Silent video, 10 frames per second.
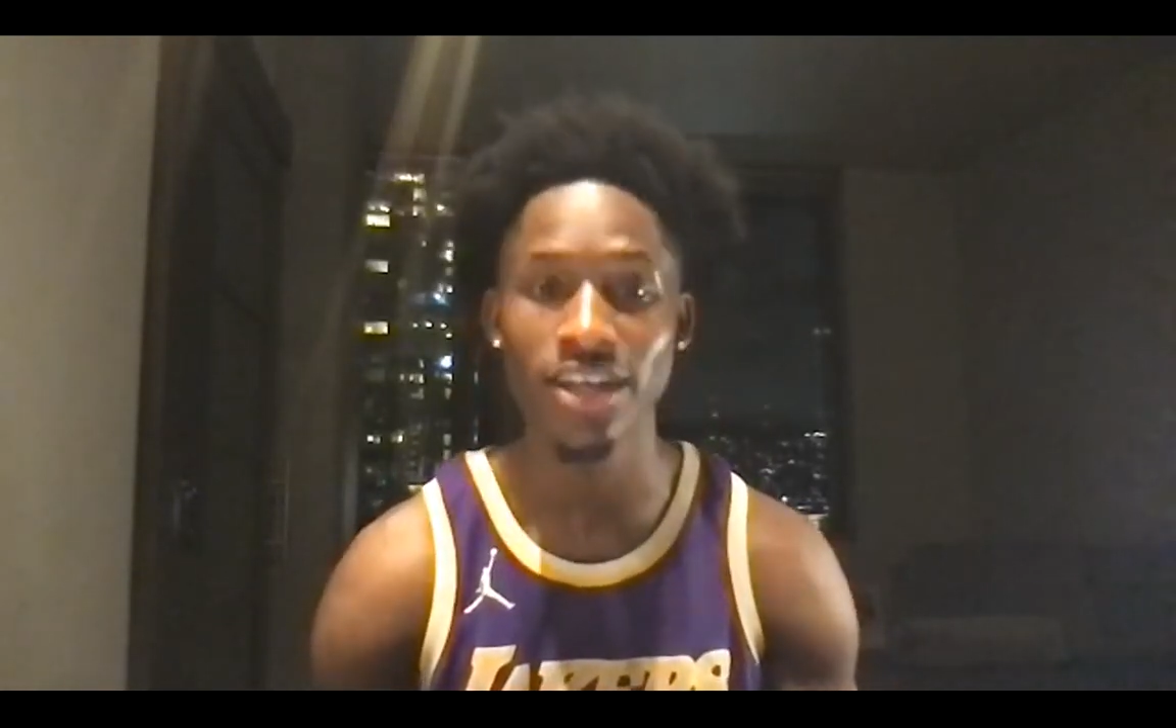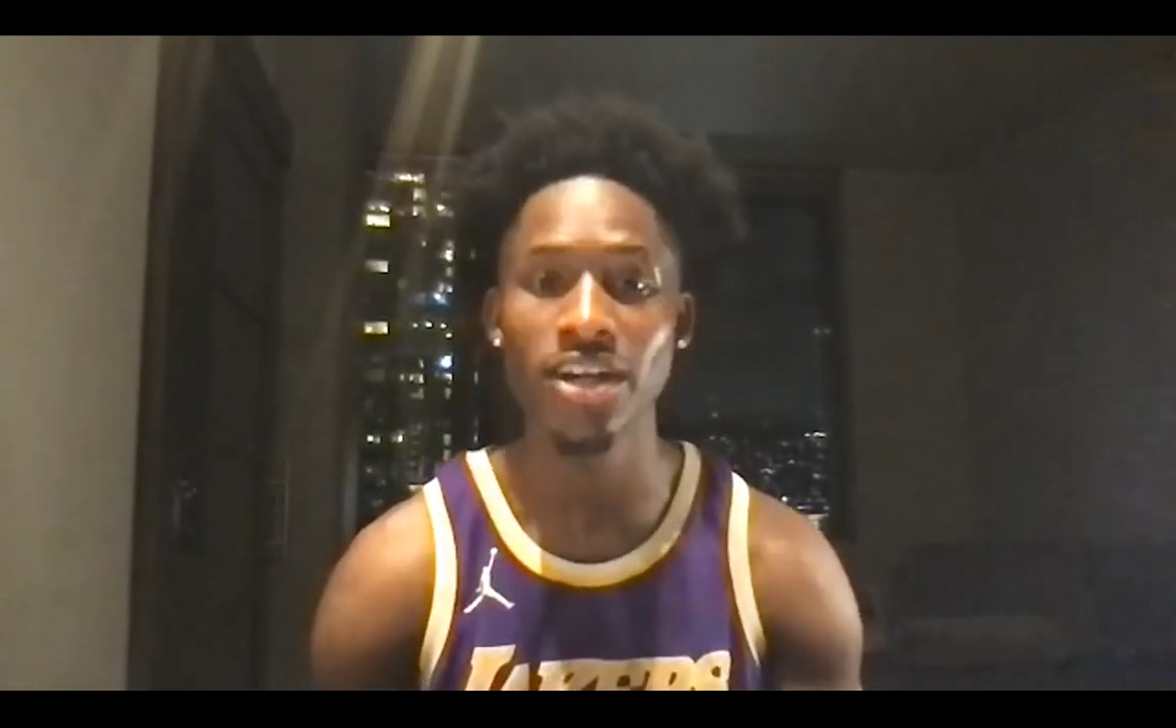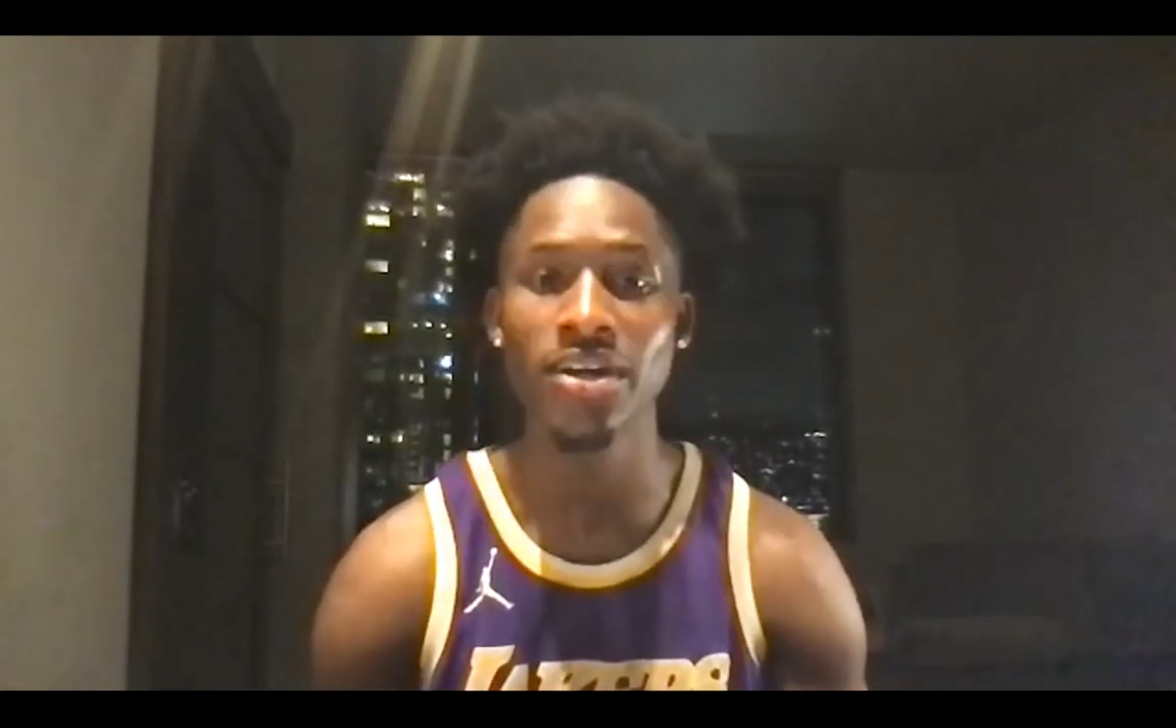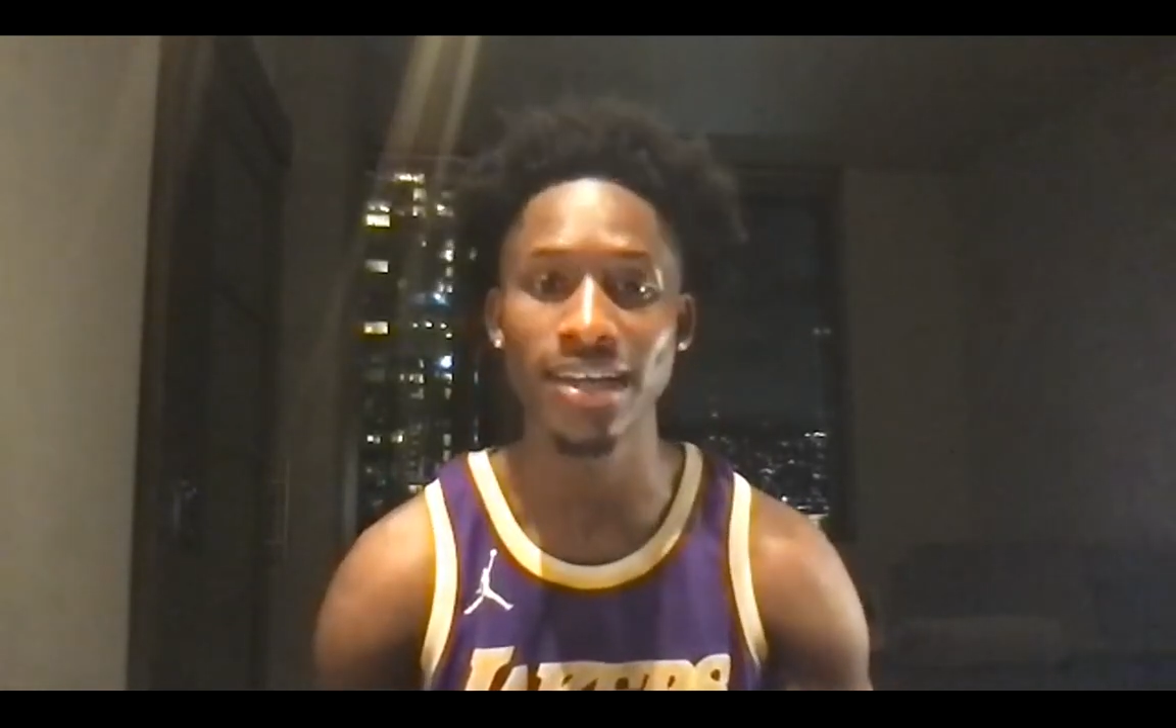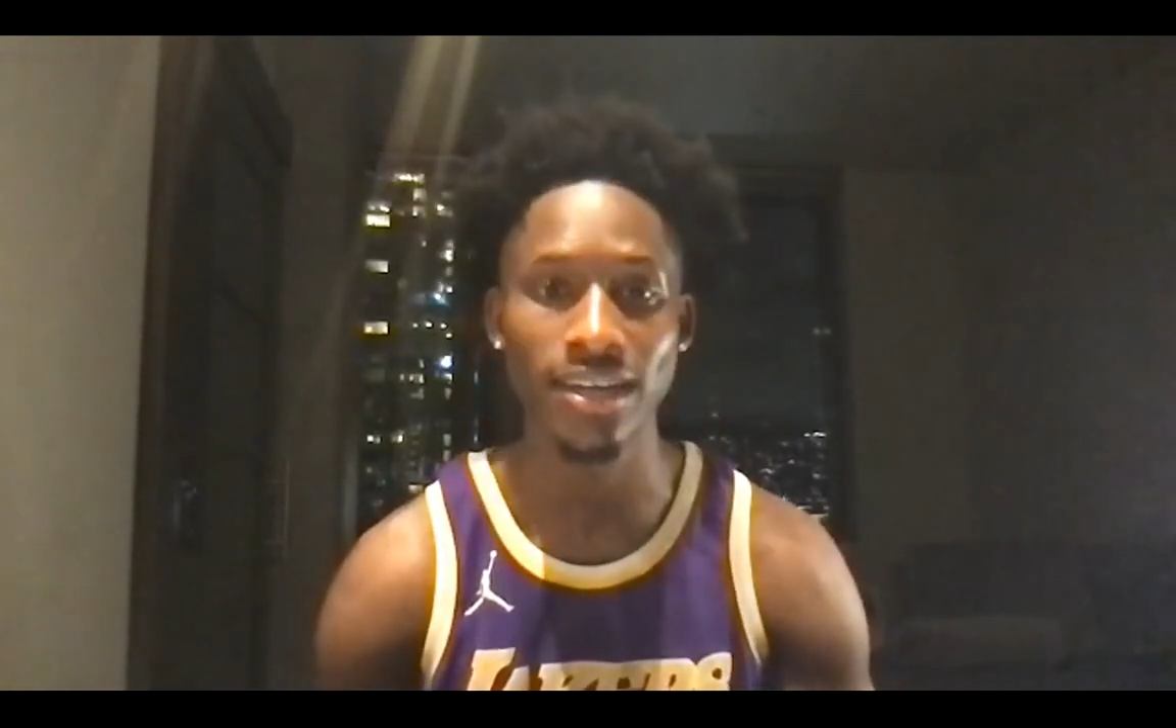
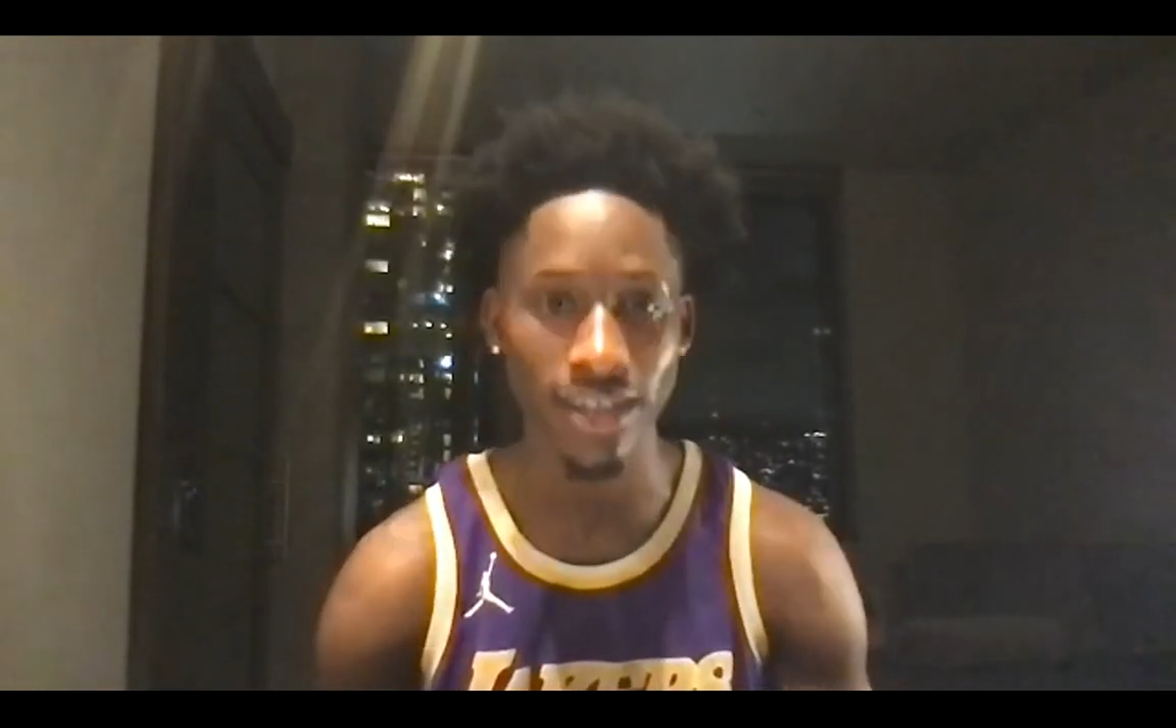gooder and